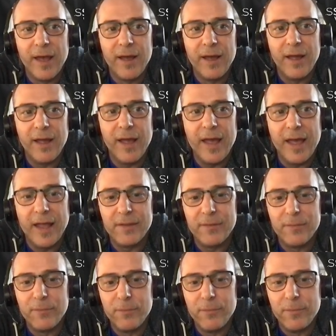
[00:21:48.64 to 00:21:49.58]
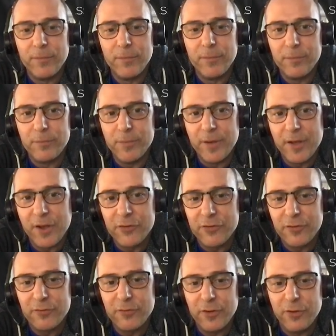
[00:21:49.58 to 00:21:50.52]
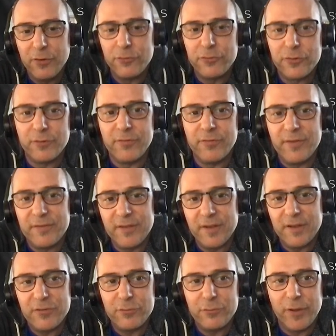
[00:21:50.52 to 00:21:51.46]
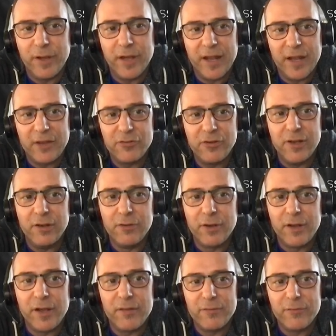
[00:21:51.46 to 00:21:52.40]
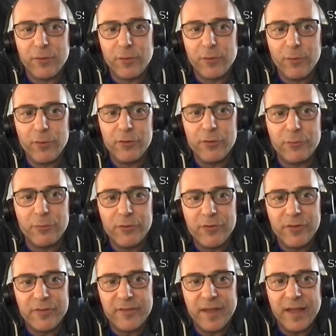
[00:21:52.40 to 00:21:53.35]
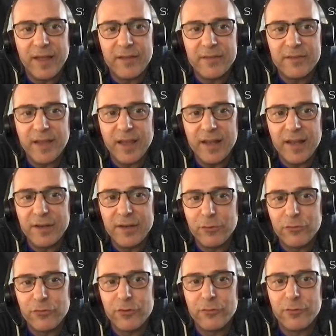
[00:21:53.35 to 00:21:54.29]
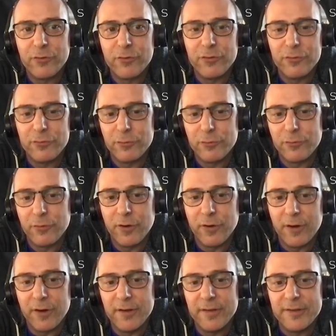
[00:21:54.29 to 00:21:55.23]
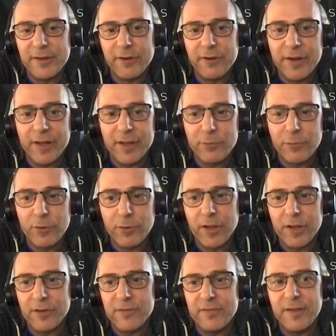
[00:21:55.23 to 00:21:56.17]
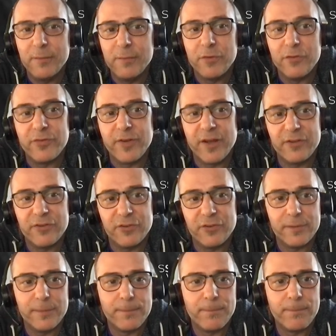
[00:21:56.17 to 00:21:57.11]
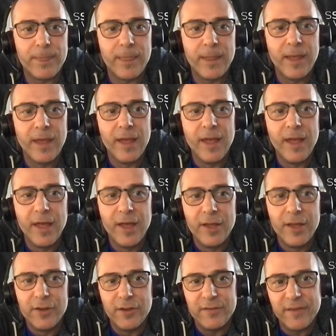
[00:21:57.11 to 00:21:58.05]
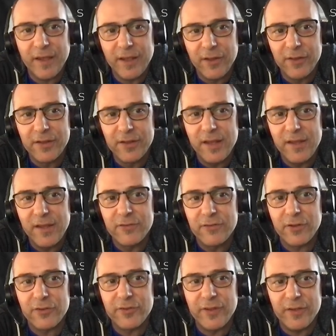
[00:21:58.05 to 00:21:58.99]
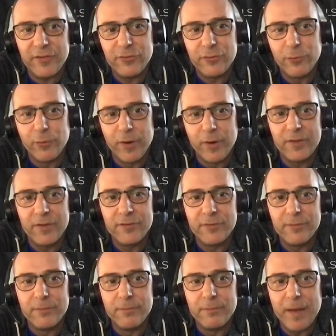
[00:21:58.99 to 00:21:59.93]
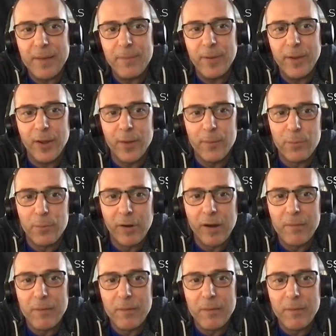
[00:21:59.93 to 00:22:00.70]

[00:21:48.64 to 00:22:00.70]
And because of the use of V6, we can actually look forward towards scaling those services over our entire network in a seamless fashion. The second key success was mapping a